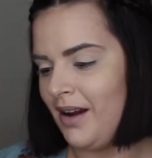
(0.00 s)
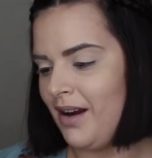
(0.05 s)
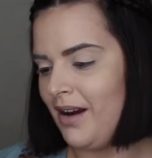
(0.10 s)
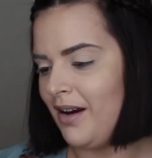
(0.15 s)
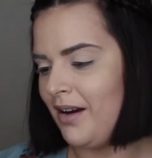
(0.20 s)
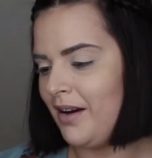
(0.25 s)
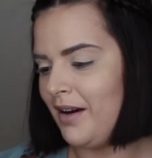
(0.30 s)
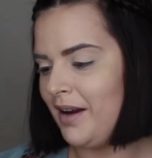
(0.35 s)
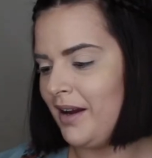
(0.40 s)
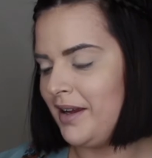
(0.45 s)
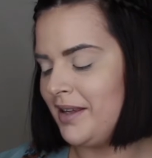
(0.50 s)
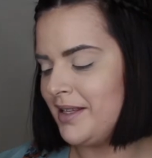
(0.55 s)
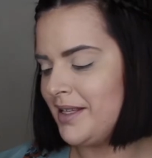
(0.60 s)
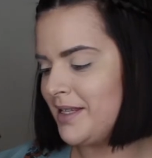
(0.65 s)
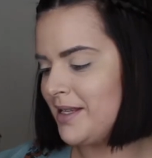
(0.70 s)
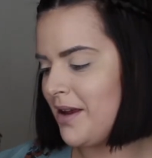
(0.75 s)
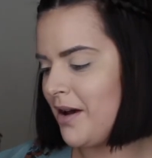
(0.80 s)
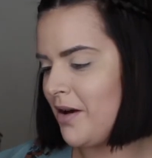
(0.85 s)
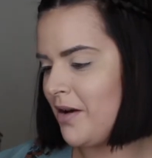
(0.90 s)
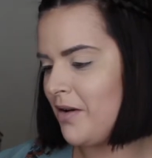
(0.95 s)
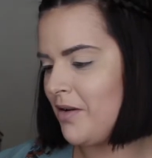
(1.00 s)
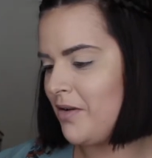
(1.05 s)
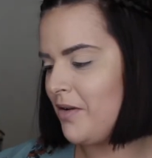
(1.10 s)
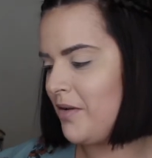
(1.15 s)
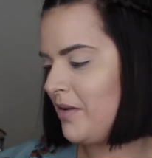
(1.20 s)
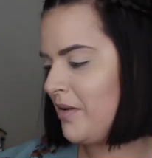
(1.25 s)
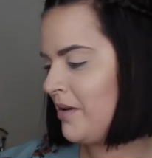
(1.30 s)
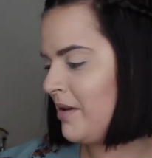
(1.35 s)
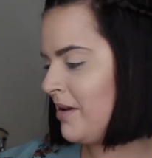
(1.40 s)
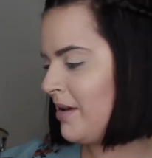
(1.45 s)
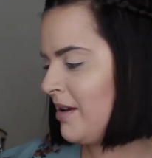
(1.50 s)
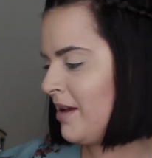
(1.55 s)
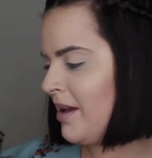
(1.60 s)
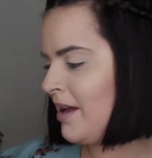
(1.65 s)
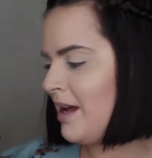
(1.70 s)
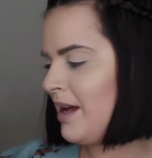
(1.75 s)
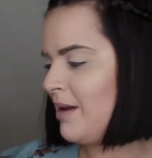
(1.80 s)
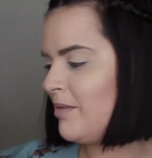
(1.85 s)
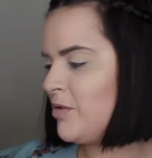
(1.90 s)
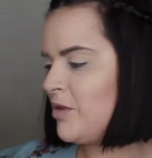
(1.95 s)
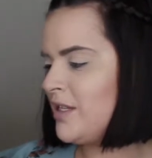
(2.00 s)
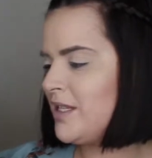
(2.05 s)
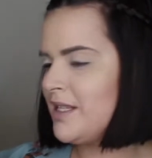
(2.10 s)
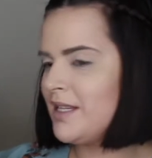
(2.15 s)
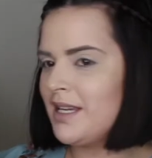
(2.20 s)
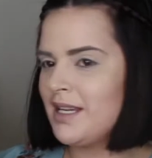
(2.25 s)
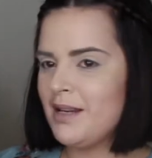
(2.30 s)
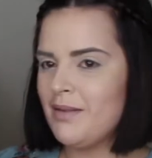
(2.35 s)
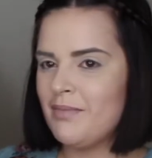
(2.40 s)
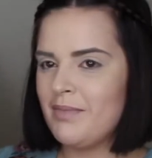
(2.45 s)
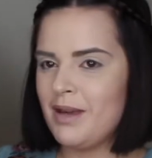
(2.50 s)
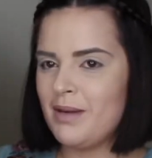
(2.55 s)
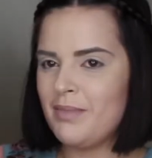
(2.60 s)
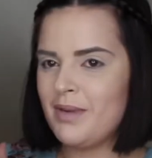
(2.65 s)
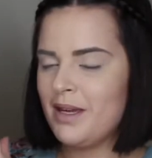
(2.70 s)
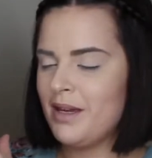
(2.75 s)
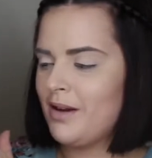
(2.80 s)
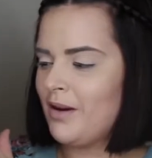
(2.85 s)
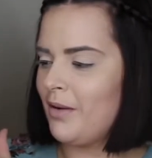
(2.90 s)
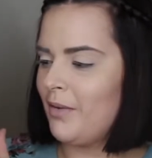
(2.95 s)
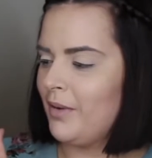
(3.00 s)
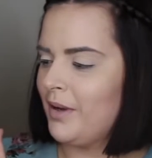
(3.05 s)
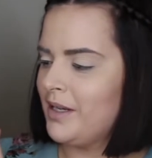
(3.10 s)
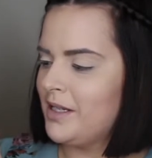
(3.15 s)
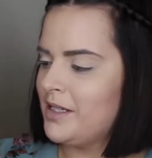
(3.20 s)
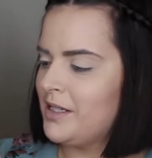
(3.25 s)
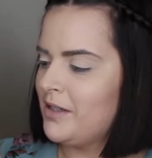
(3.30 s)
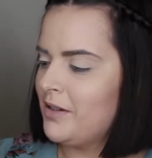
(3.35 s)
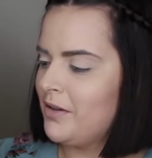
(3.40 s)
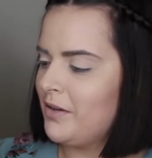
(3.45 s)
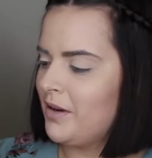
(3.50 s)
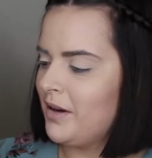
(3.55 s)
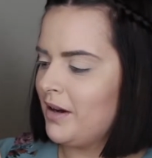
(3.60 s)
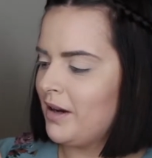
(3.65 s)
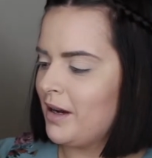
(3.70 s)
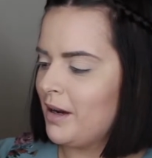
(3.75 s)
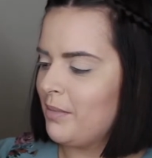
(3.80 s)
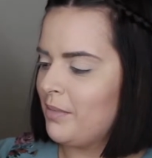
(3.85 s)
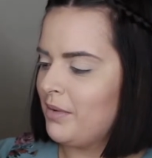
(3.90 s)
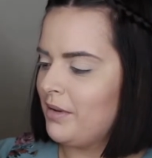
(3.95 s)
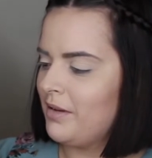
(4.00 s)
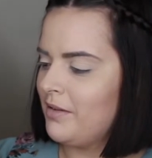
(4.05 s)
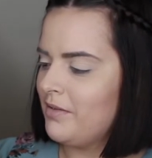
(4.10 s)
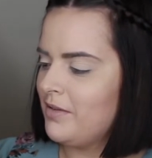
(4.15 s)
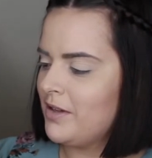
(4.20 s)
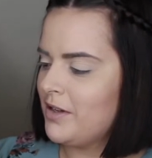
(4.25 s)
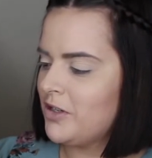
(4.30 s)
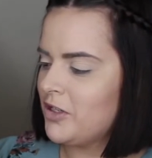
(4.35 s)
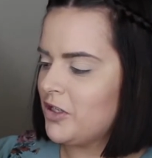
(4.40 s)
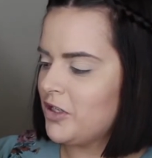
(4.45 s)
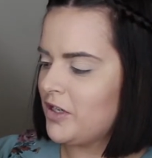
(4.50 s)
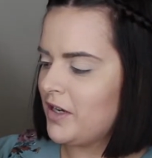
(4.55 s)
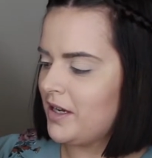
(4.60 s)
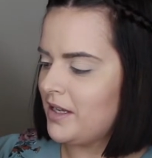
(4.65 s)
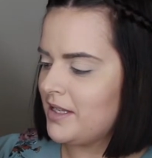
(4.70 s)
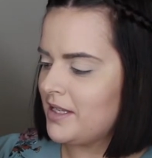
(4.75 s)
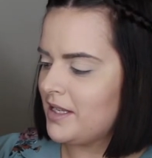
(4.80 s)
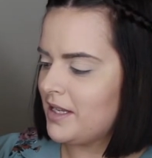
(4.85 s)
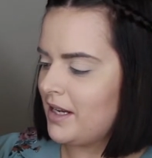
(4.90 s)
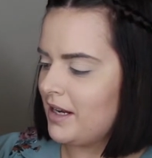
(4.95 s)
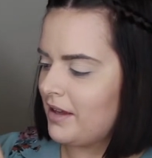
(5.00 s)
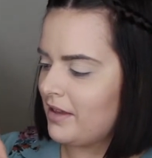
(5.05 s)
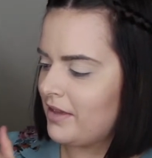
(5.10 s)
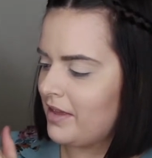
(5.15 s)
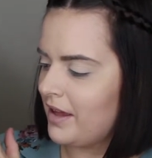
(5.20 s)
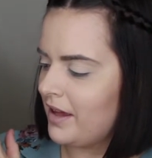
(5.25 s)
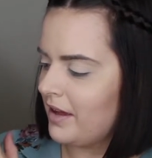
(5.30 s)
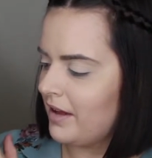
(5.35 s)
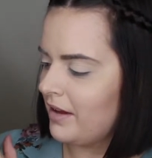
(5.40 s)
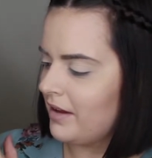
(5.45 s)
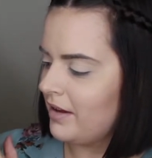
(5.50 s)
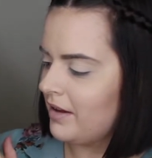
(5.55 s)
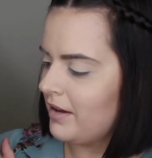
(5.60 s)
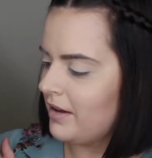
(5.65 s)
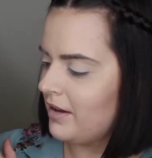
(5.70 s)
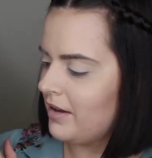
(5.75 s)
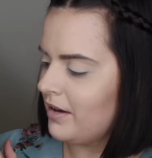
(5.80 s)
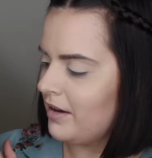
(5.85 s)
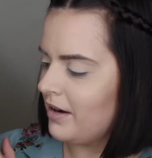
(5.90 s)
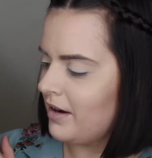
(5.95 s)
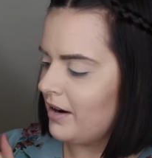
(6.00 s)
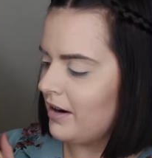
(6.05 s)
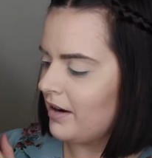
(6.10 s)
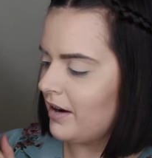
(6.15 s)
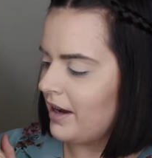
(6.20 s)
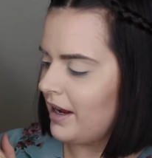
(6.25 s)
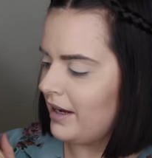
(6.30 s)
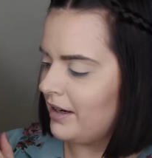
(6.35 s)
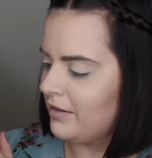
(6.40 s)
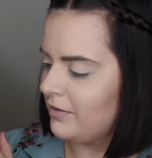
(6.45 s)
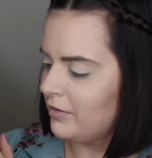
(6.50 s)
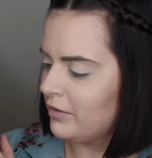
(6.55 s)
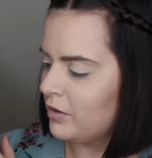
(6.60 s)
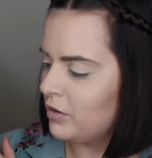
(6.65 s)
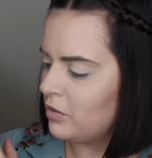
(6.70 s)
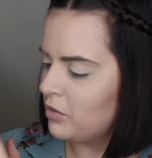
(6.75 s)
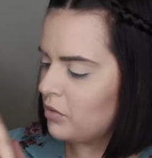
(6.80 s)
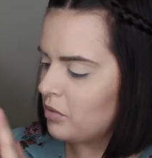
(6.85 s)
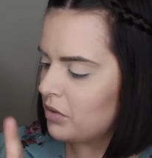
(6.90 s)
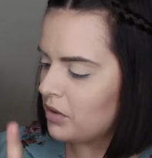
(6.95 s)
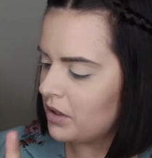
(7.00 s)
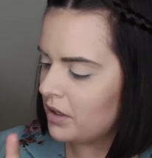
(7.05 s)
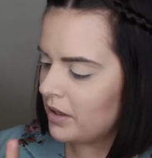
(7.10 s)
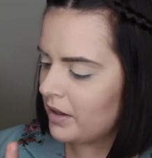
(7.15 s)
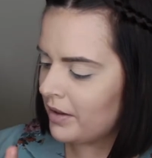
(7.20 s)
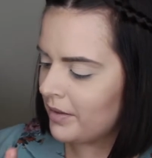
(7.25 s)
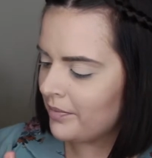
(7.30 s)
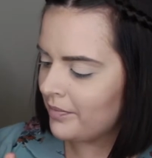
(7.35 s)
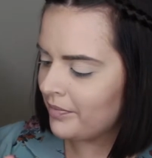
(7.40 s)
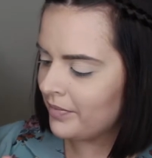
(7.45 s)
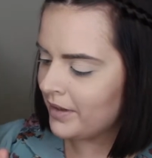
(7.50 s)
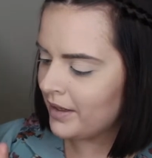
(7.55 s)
Alright, so I'm just gonna maybe go into a couple of these shades that I think are kind of cool.